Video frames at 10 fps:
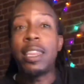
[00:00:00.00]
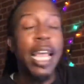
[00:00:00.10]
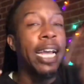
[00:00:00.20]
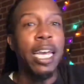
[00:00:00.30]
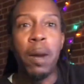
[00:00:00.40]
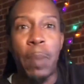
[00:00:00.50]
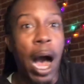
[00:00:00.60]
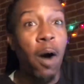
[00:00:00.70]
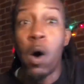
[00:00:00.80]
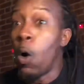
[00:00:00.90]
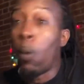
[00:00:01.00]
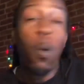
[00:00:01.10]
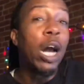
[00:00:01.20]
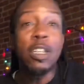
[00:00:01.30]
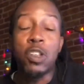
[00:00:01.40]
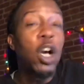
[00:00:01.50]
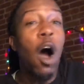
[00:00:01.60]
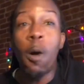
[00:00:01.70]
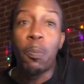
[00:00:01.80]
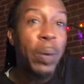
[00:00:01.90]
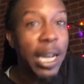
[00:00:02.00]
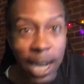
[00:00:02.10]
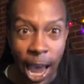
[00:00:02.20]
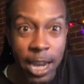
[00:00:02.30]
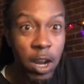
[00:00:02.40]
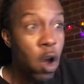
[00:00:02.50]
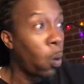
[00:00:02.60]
thinking about what it's going to be like